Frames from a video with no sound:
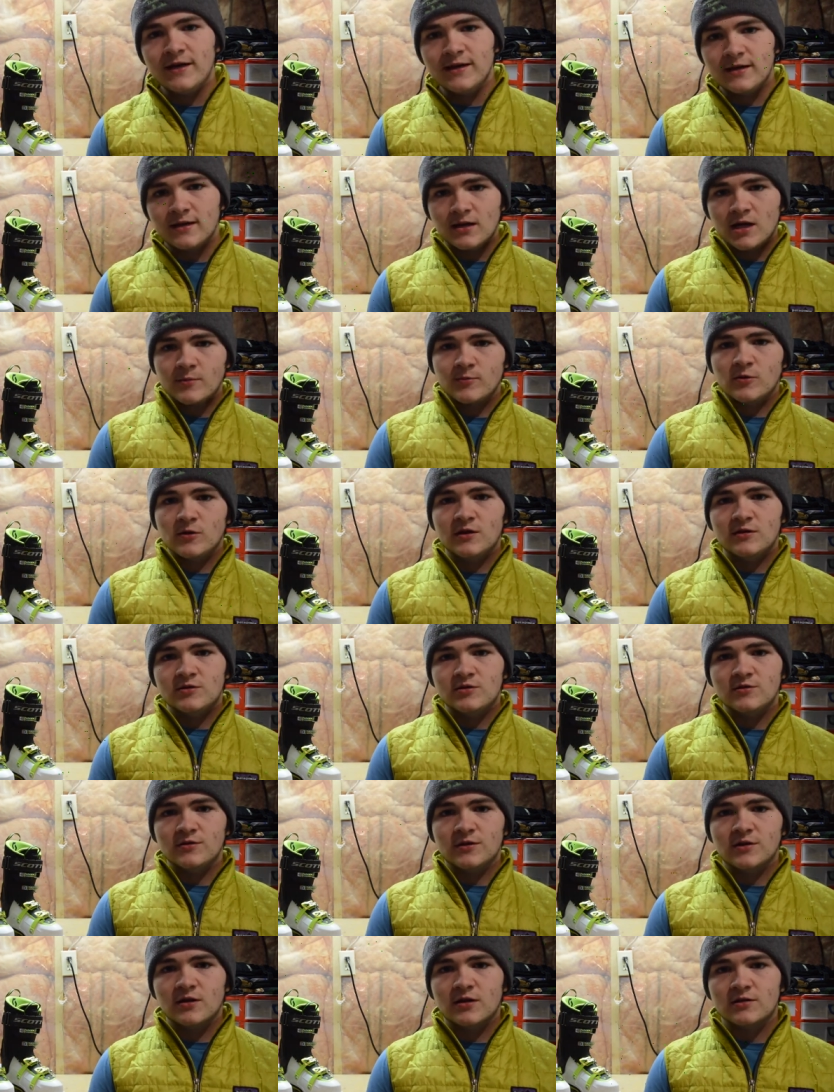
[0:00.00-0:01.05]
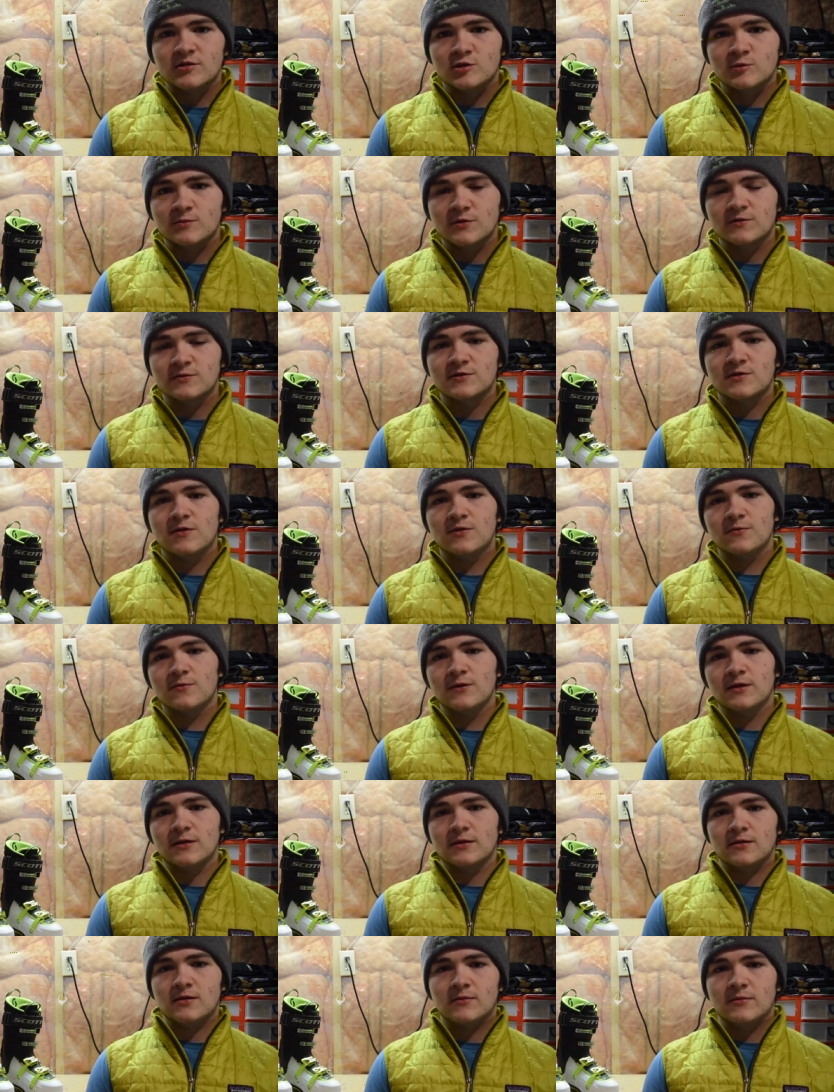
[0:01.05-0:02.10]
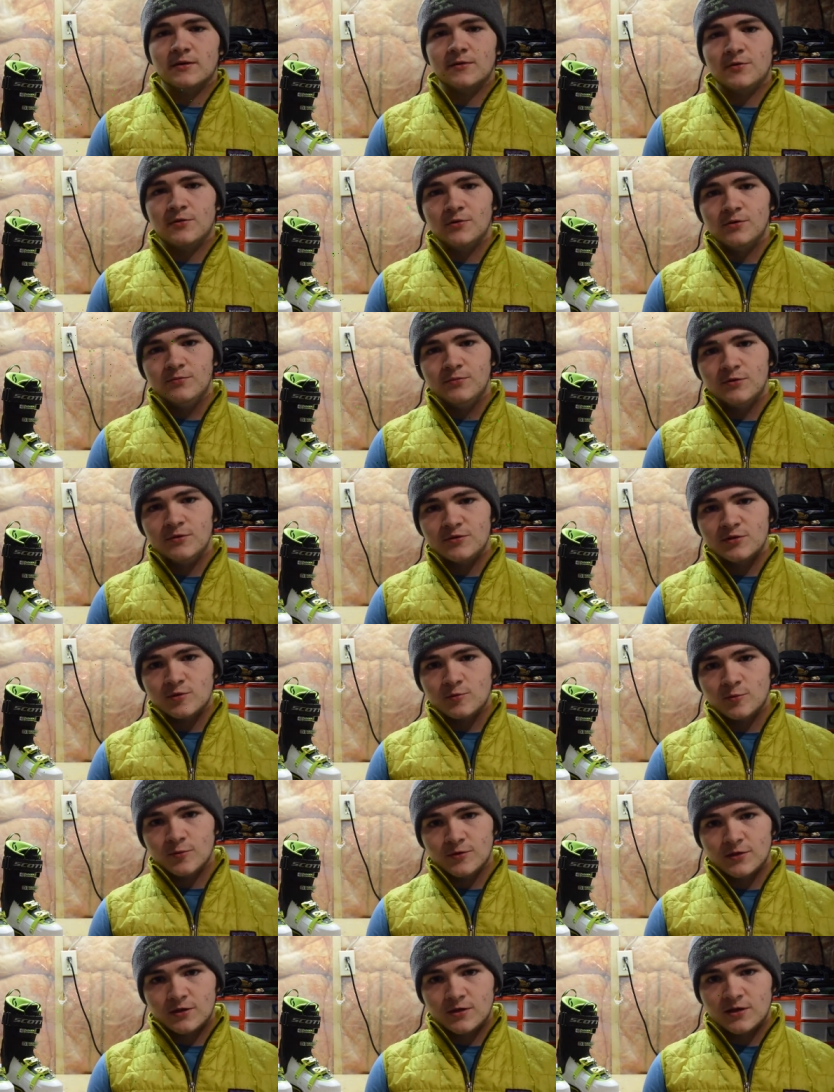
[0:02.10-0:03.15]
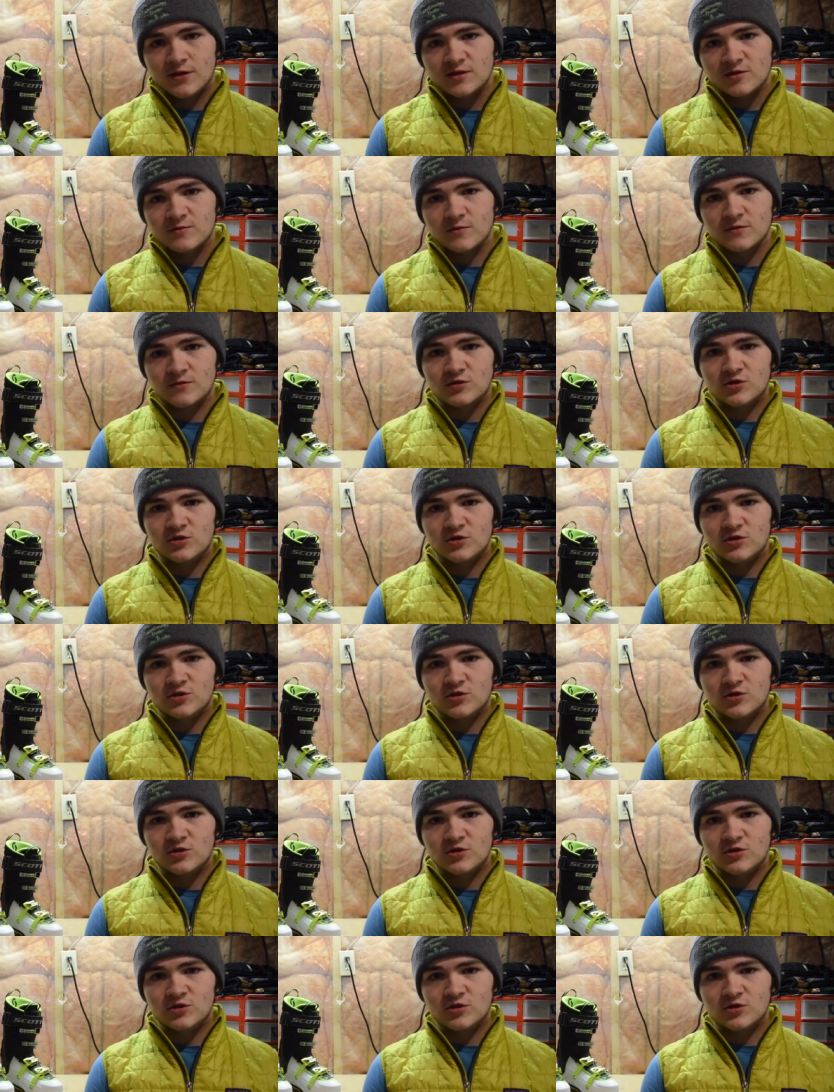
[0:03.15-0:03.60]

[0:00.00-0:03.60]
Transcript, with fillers: did I upgrade to the Cosmos 3? Now, my old boots were the Cosmos